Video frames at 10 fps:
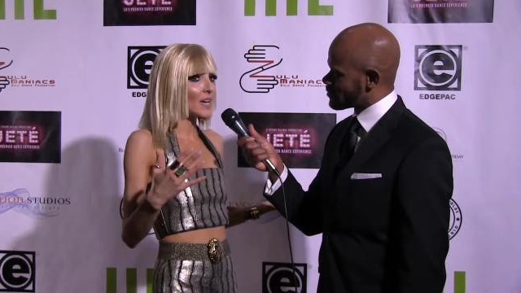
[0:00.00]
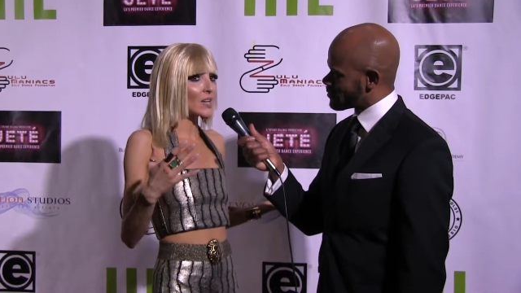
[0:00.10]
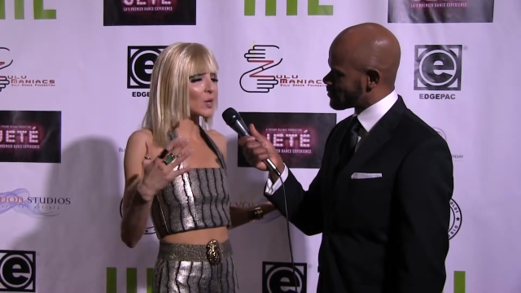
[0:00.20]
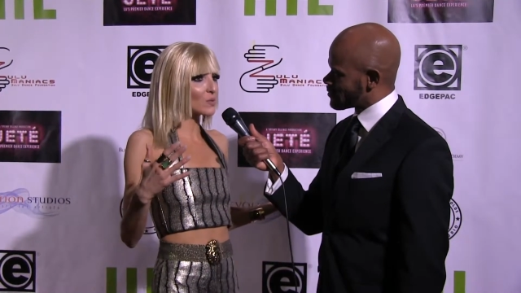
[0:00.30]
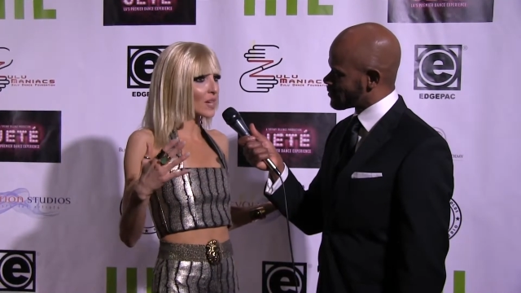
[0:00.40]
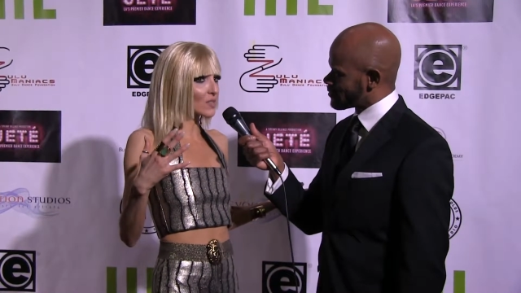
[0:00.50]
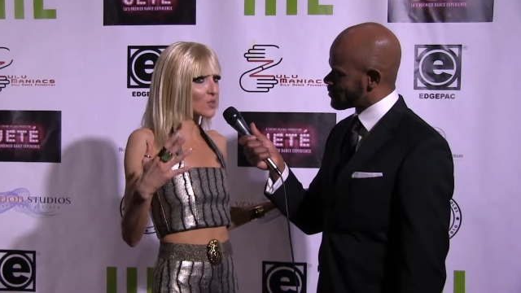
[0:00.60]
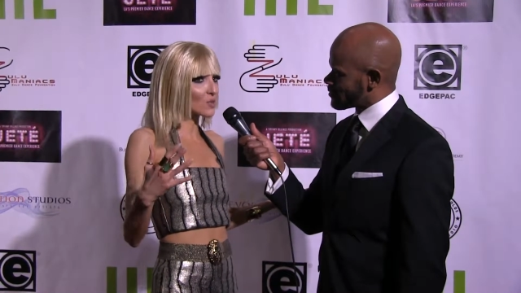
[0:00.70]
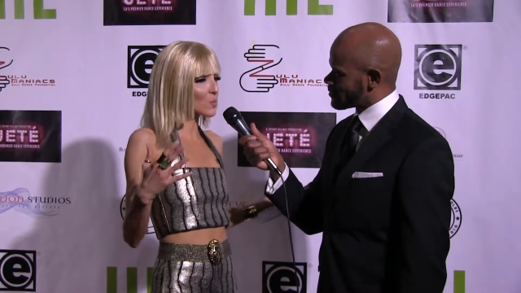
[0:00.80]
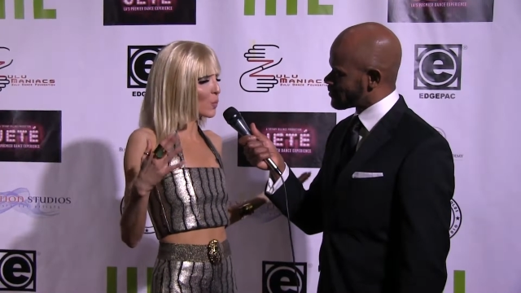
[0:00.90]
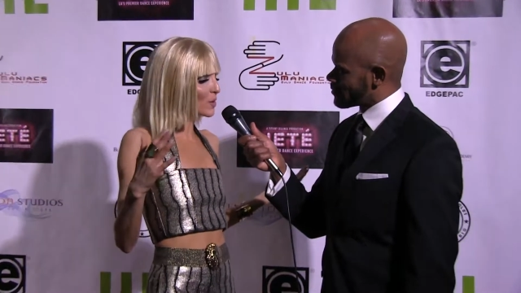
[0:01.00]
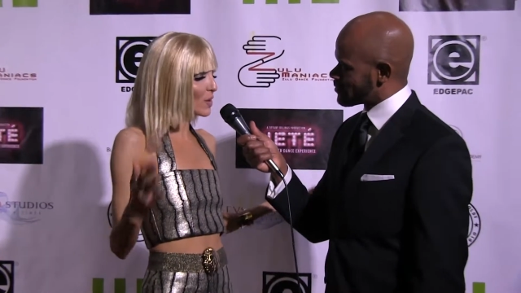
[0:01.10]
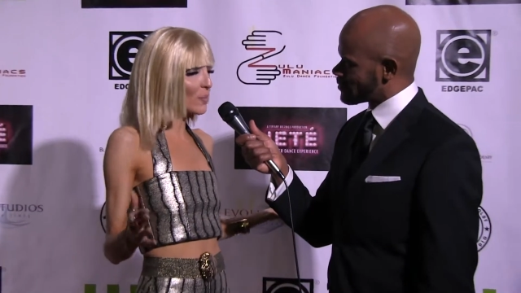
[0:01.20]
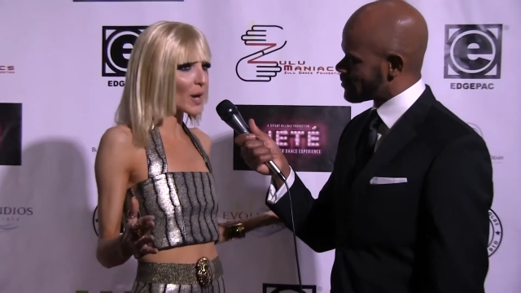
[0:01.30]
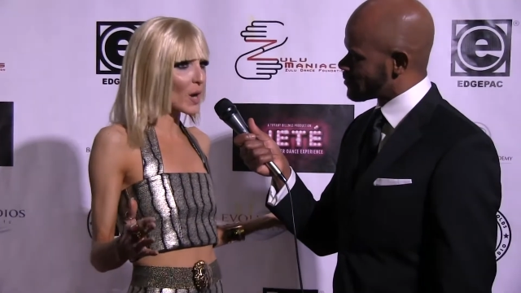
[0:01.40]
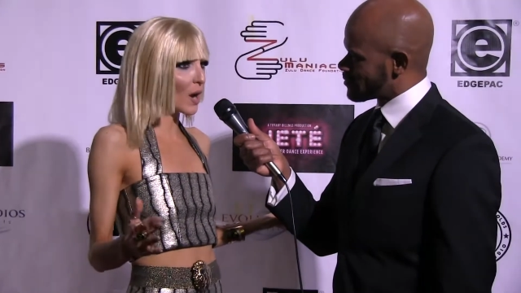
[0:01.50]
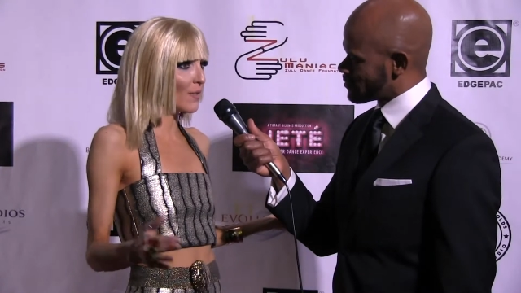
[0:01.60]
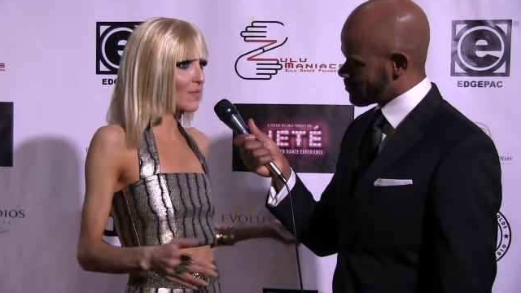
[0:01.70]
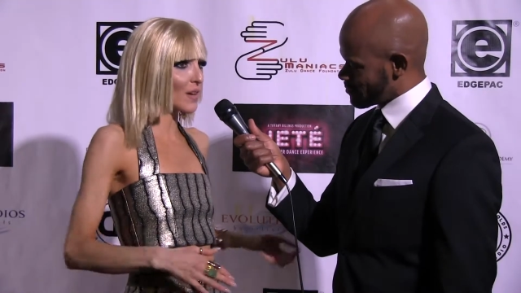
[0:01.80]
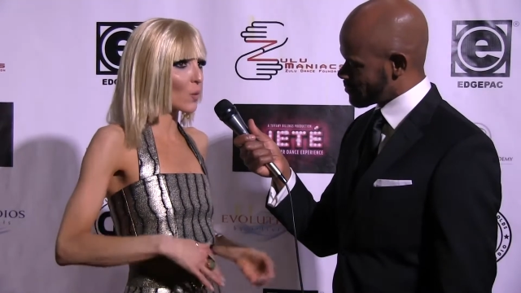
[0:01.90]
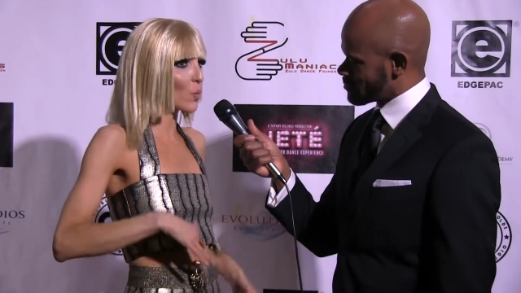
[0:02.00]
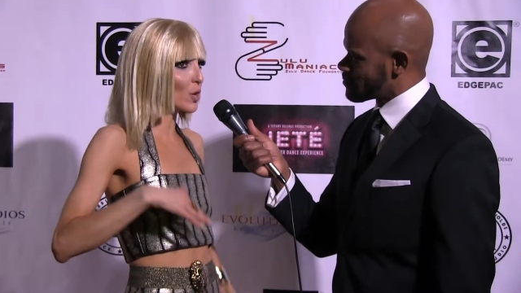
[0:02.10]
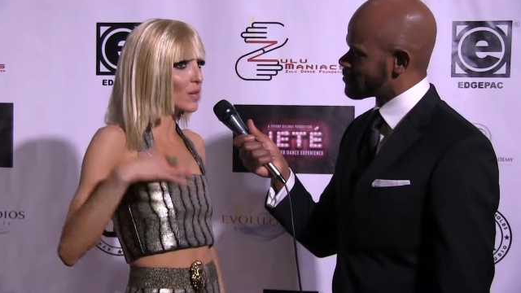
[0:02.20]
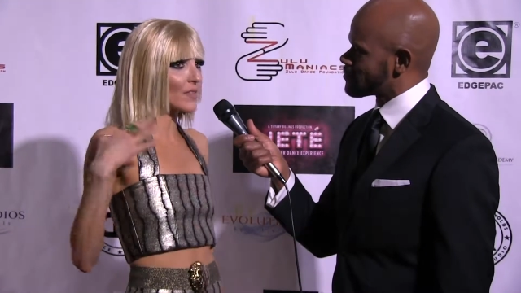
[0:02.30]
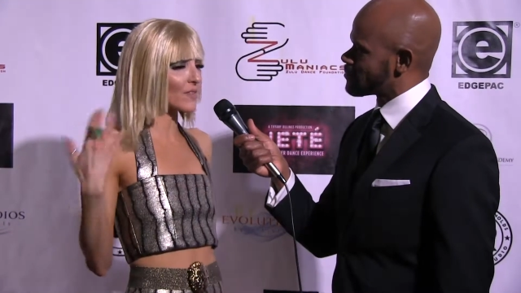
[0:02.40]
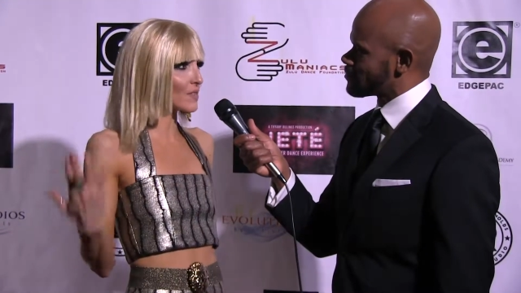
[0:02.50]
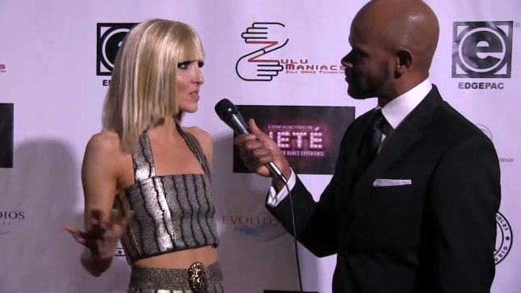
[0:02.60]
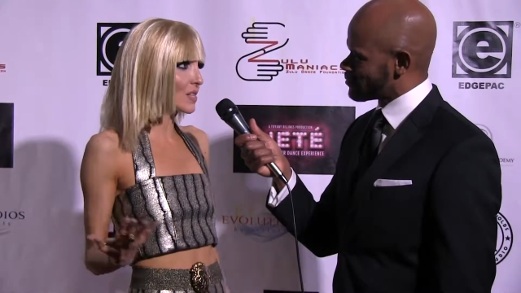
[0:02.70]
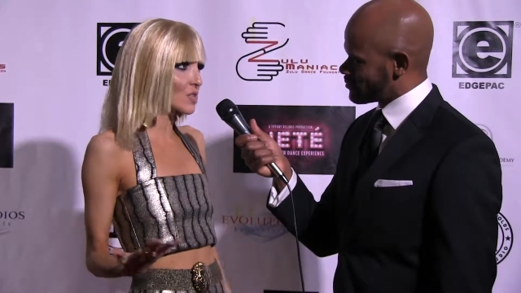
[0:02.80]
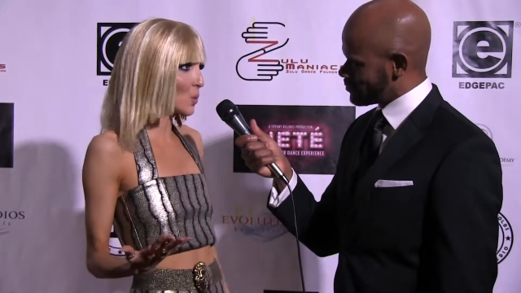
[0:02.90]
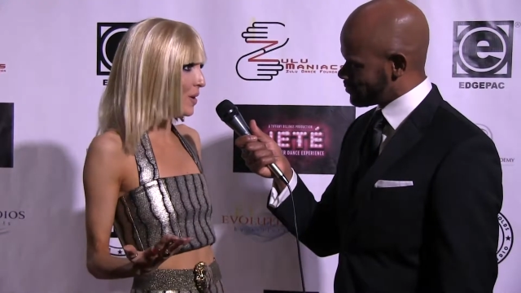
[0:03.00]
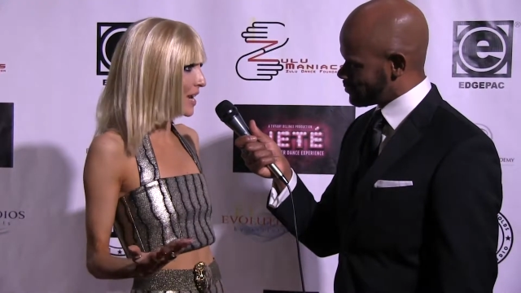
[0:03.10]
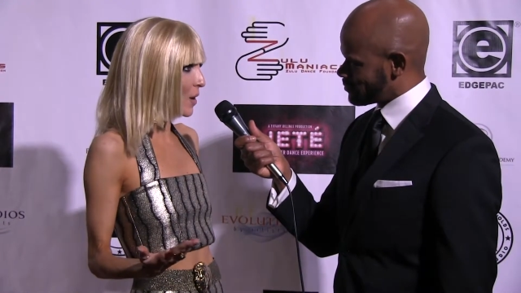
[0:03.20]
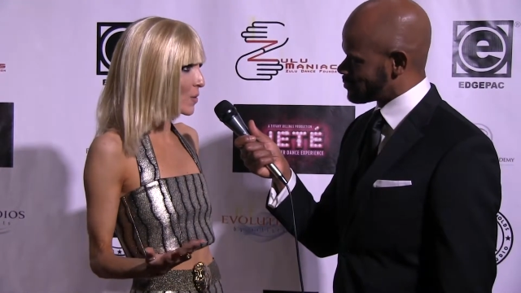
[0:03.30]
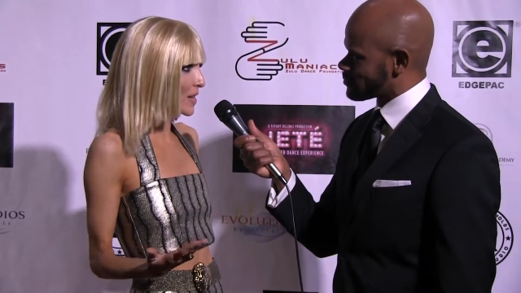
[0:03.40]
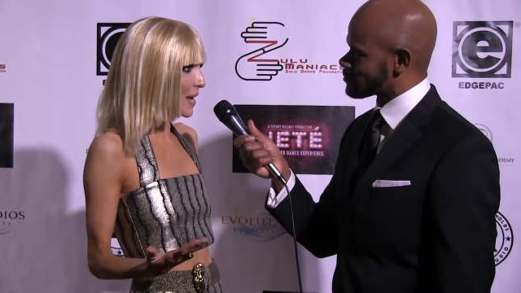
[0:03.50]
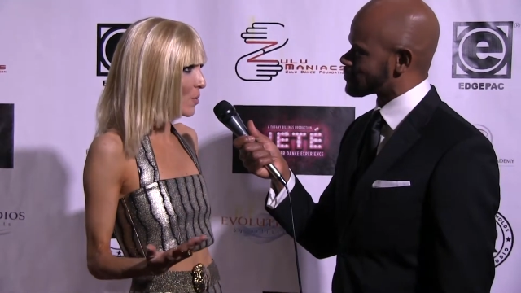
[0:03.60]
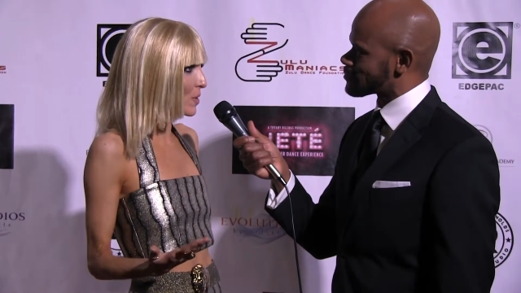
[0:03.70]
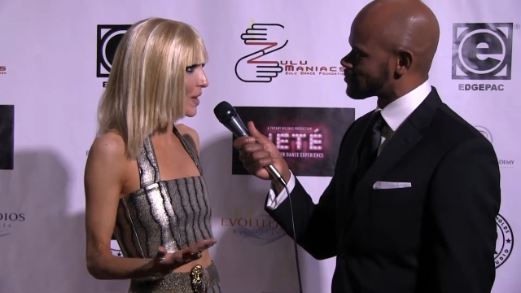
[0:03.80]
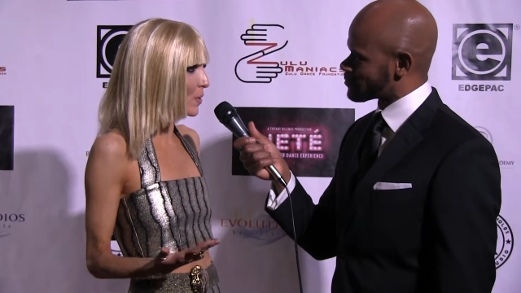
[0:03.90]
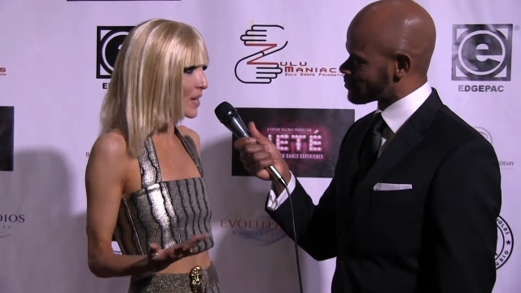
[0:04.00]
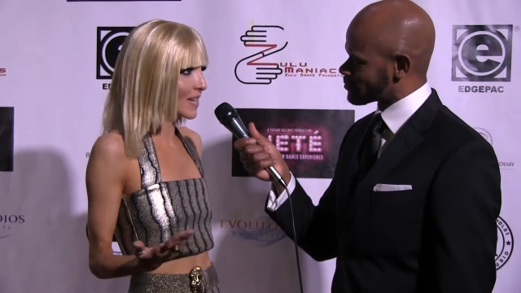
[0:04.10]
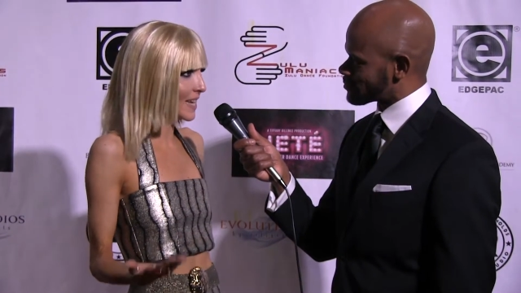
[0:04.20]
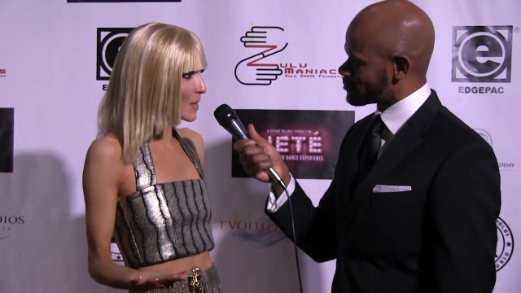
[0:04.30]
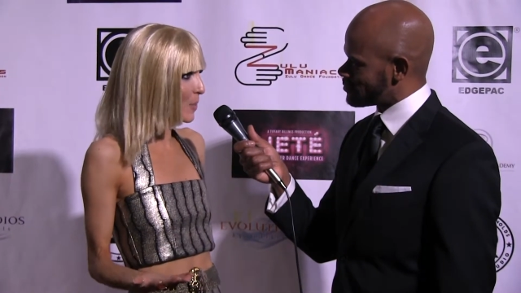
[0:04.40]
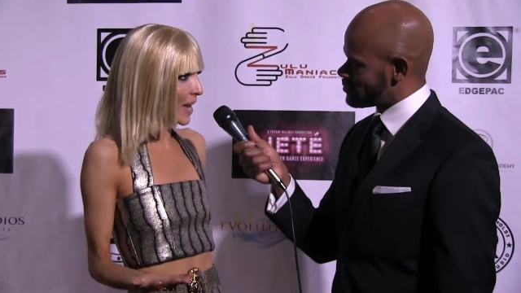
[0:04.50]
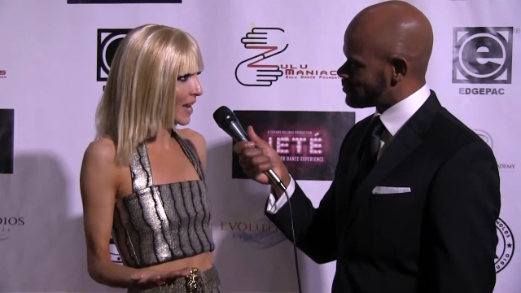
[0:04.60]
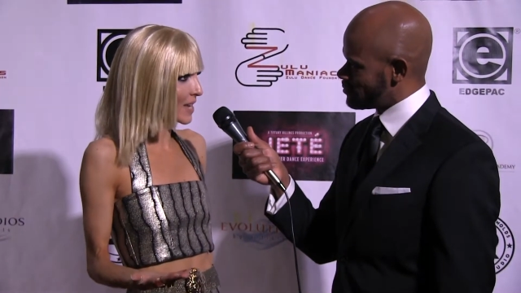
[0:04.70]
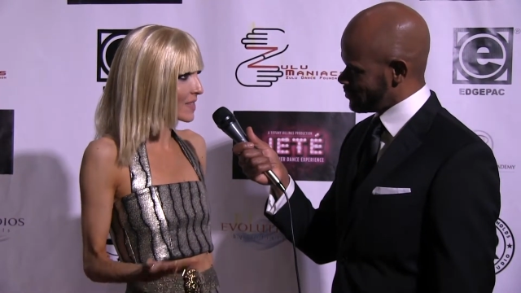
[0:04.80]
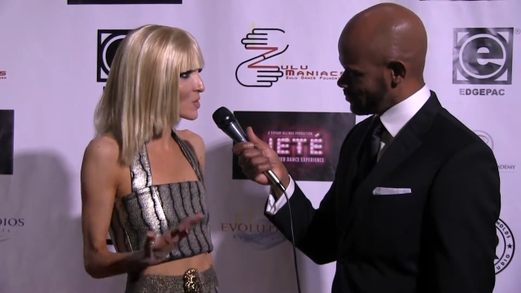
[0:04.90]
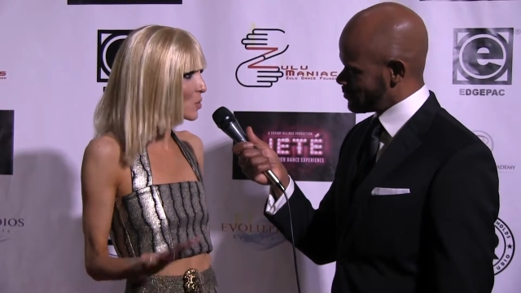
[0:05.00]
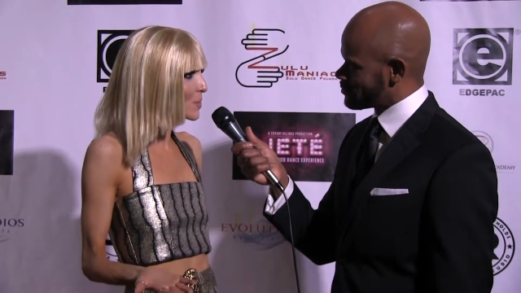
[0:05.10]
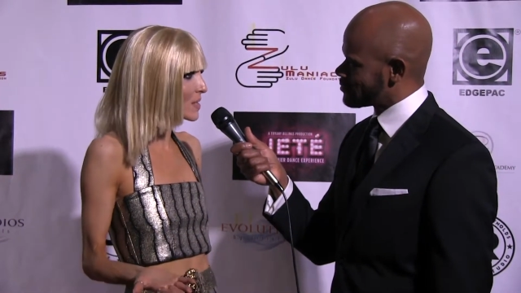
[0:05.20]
Speaker 1: You know, dancers work their butt off. They'll work a fifteen to twenty hour day without getting any pay, and they do it